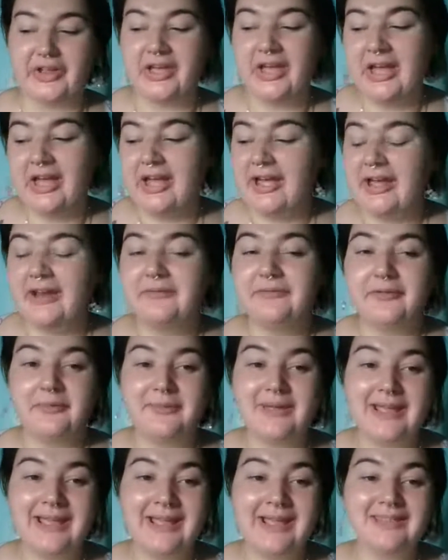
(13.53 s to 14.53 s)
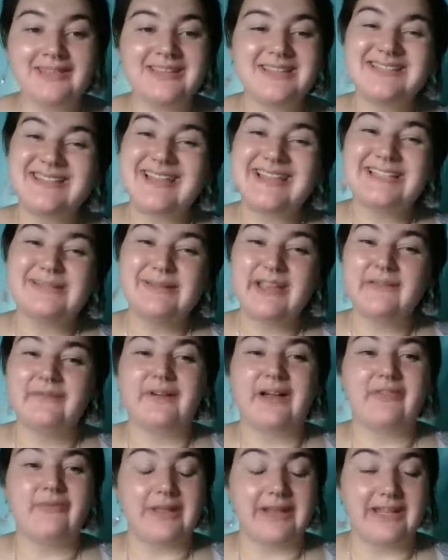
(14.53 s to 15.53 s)
And for me, this takes me like
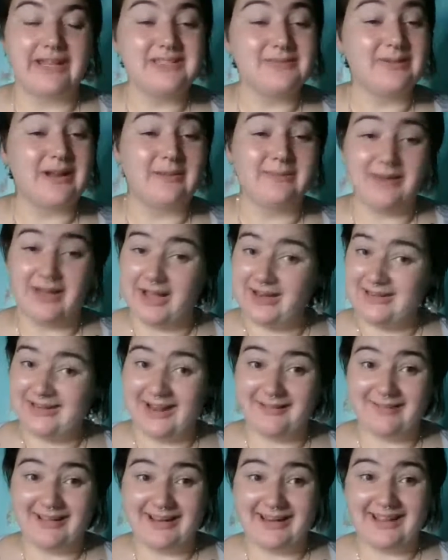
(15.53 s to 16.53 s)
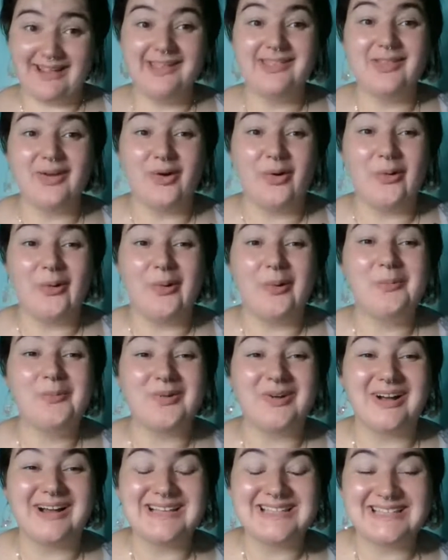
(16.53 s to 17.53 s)
5 minutes when I'm not narrating the whole
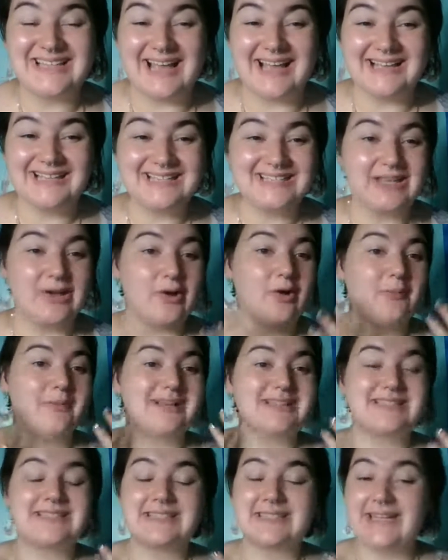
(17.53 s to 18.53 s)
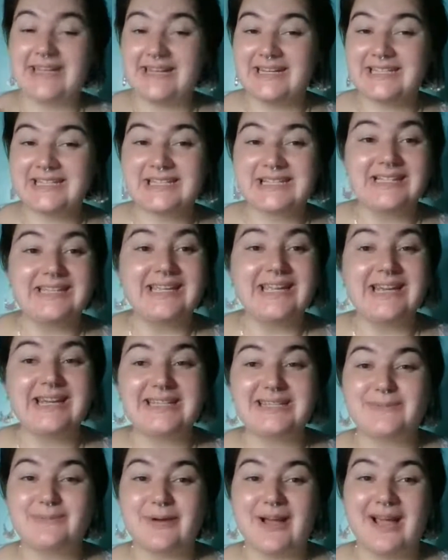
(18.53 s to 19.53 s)
process. So my skin is
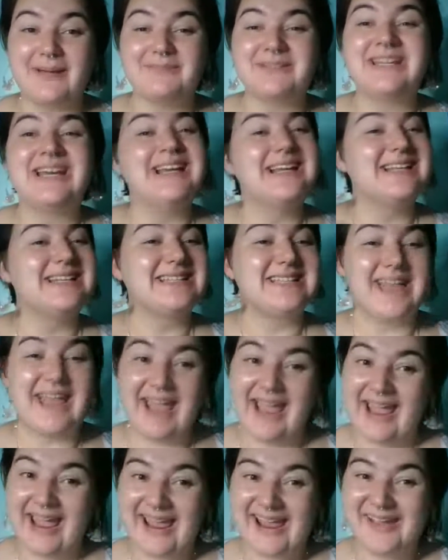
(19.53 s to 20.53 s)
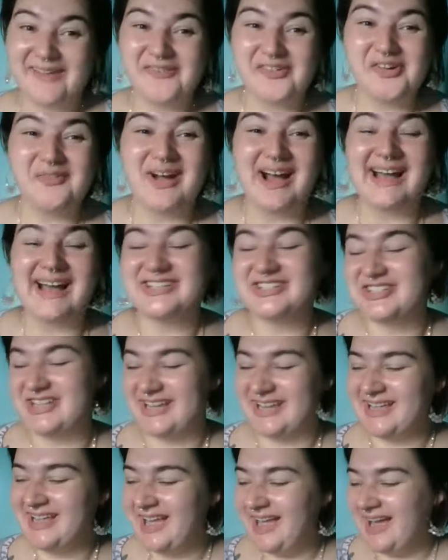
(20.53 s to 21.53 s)
clean, it's prepped. Say hey if you're
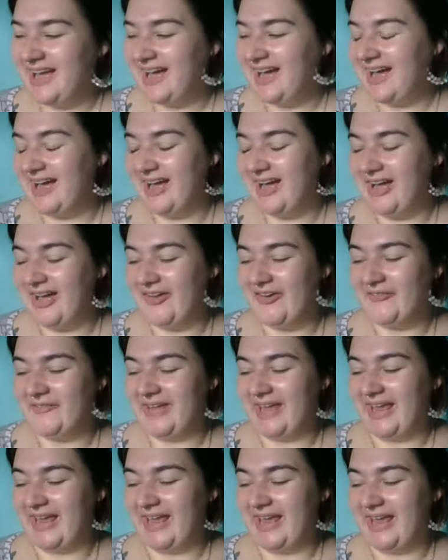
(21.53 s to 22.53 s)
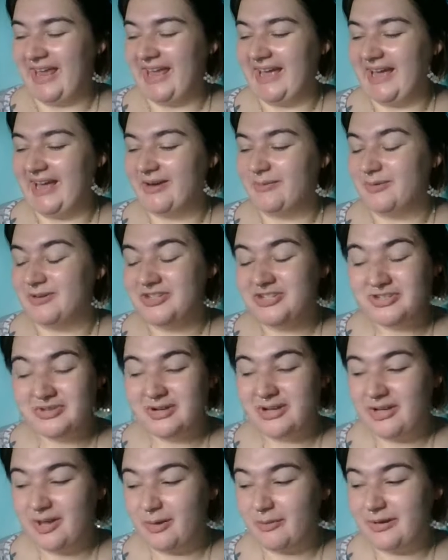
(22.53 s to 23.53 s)
watching. And we're just
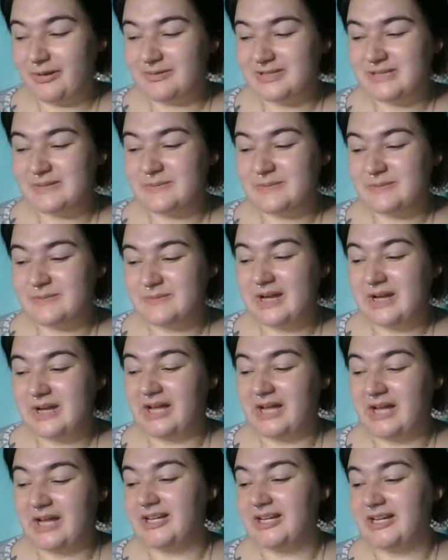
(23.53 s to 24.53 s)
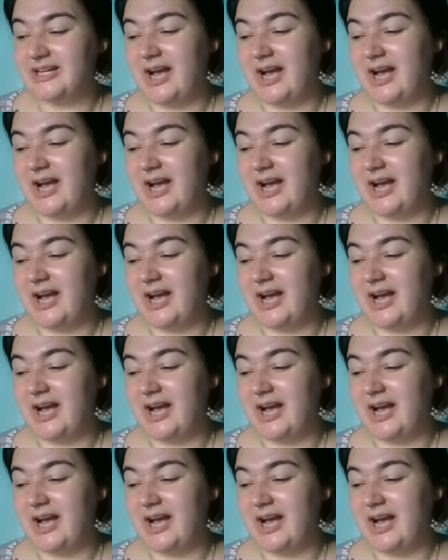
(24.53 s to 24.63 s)
going to go in with some color.